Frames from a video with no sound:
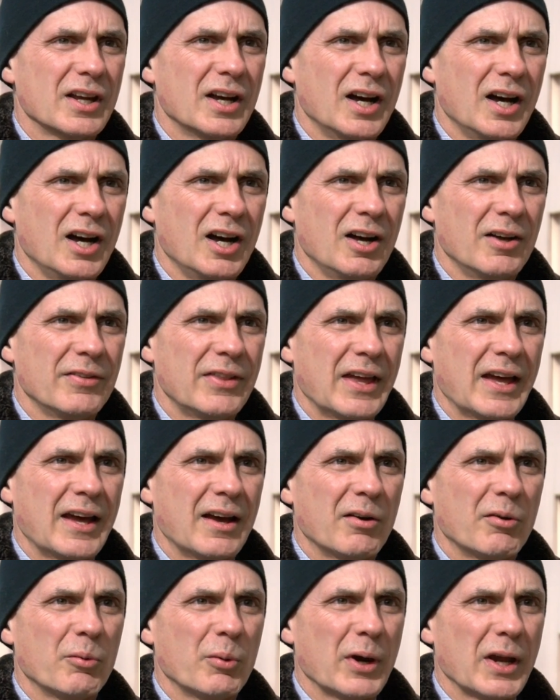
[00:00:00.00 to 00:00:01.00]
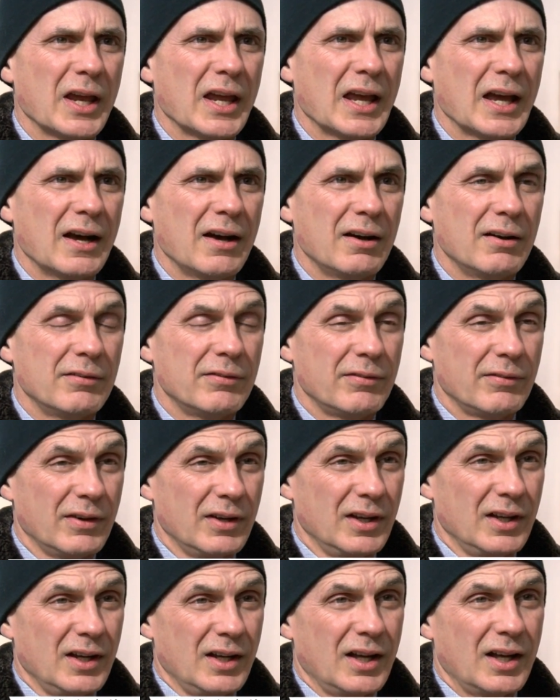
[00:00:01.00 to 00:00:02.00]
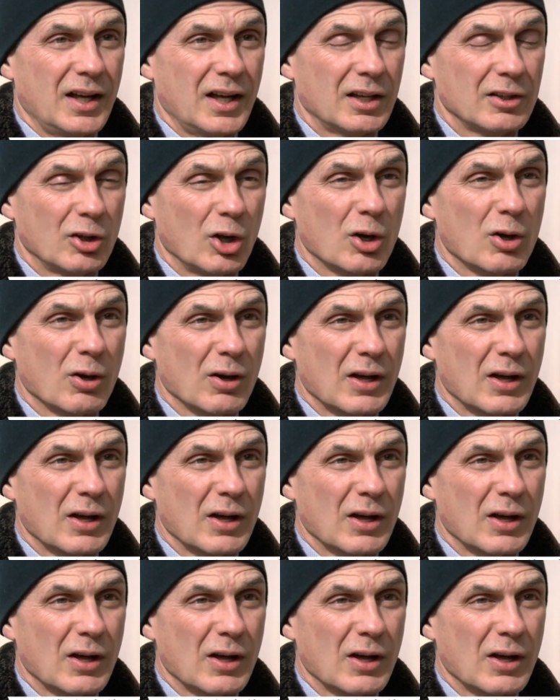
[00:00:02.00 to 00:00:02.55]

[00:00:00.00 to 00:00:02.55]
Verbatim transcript: uh, that we have a local